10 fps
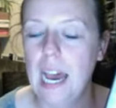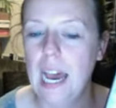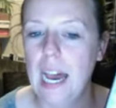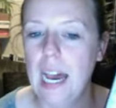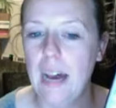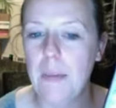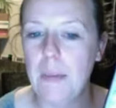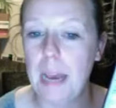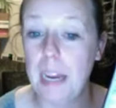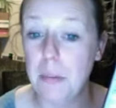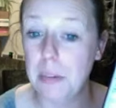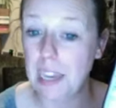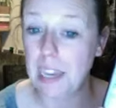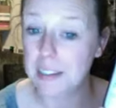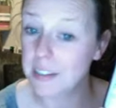a bit of
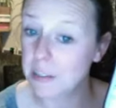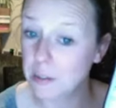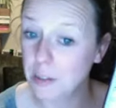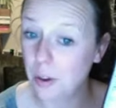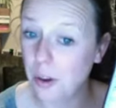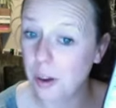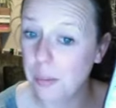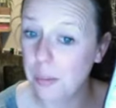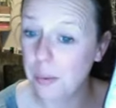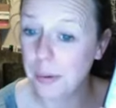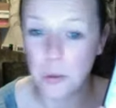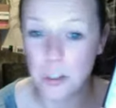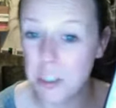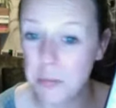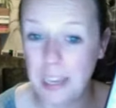Castile soap or
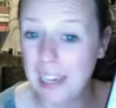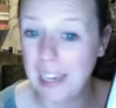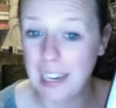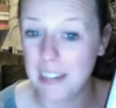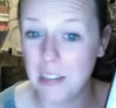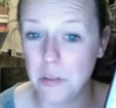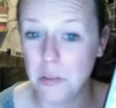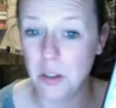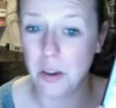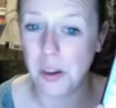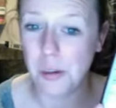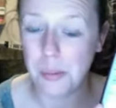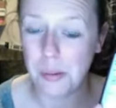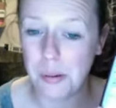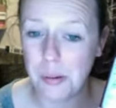just plain Castile soap
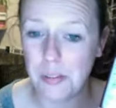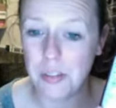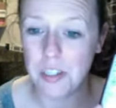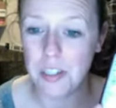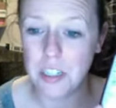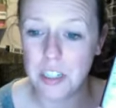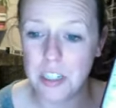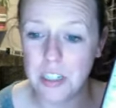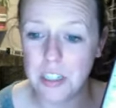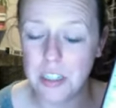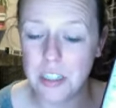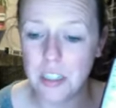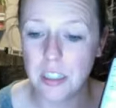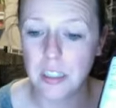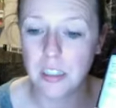for dishes.
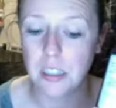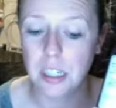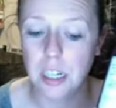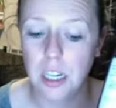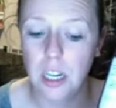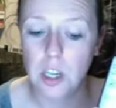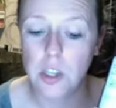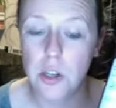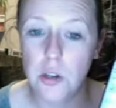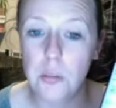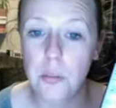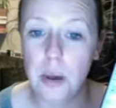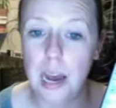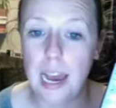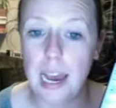You could
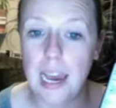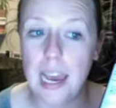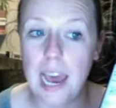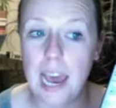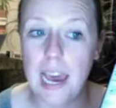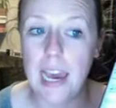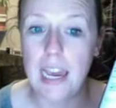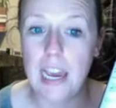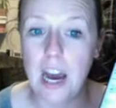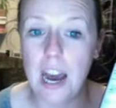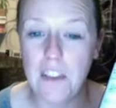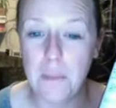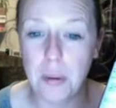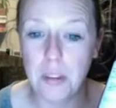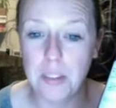buy I have
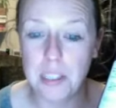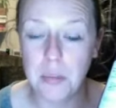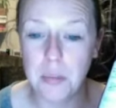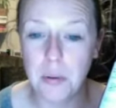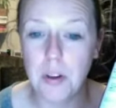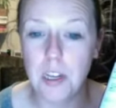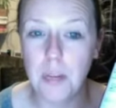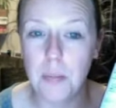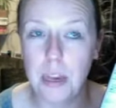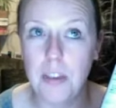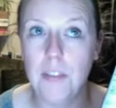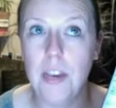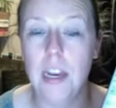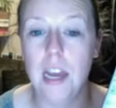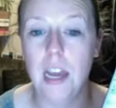previously bought, Bev,
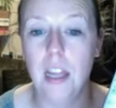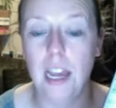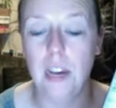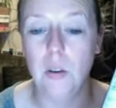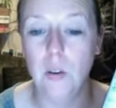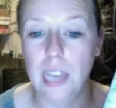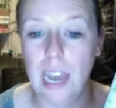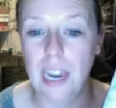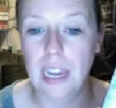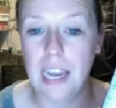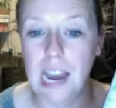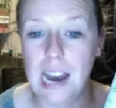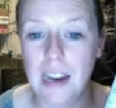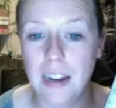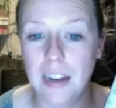an like organic
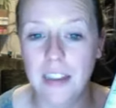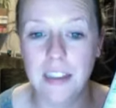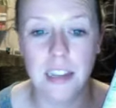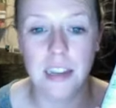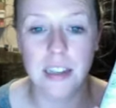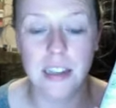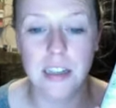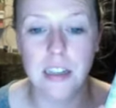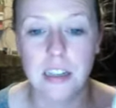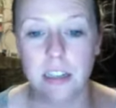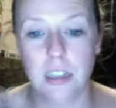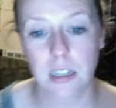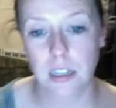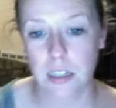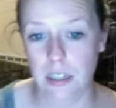unscented
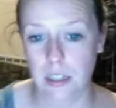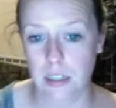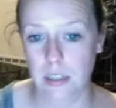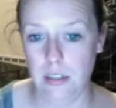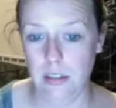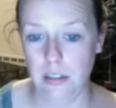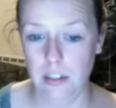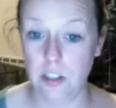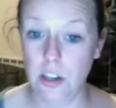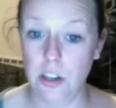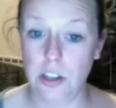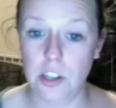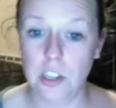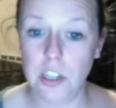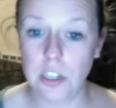
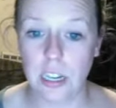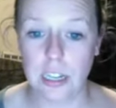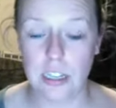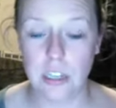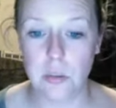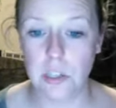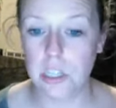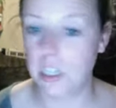detergent, like dishwashing